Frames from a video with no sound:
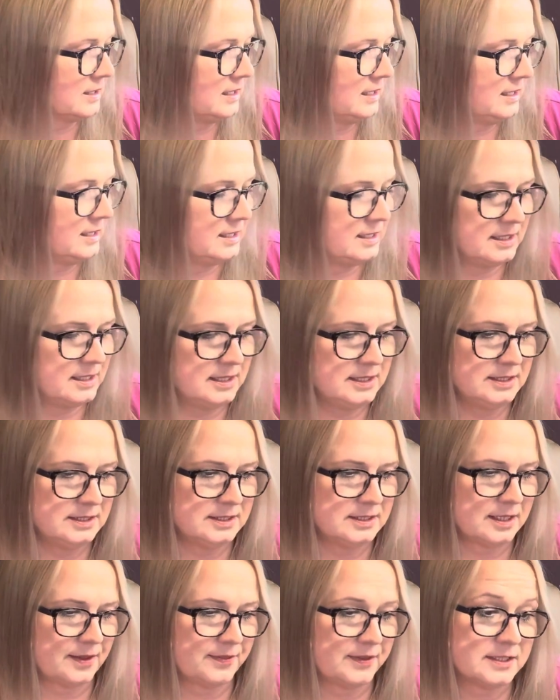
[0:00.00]

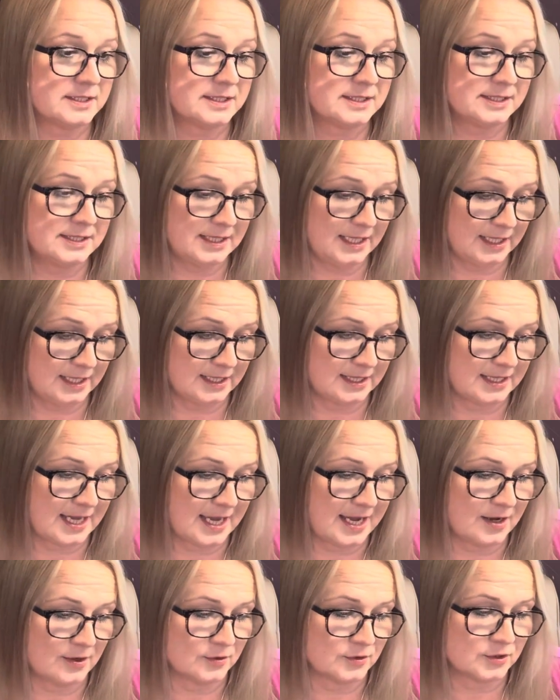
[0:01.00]
is the 6th
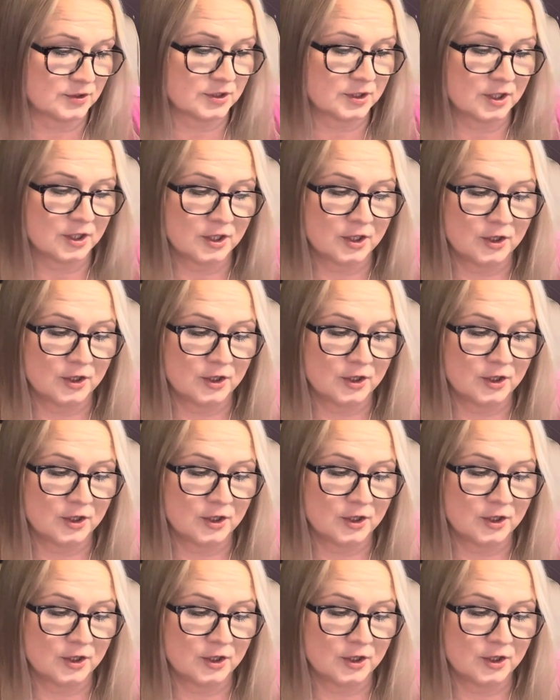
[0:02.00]
house,